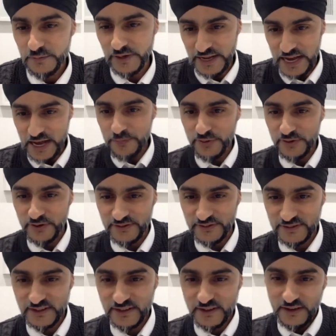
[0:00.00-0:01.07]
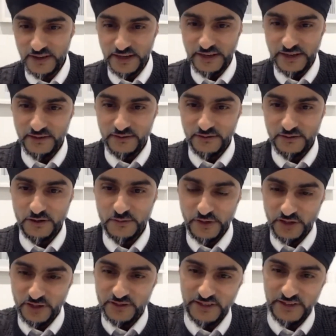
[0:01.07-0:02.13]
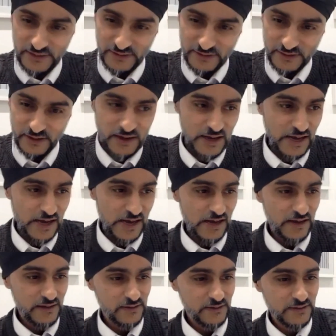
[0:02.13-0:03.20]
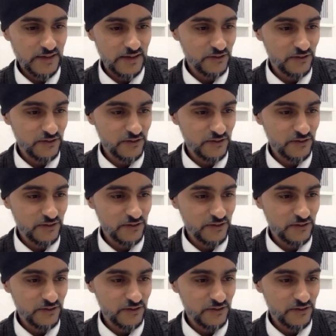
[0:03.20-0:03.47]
but it happens in communities and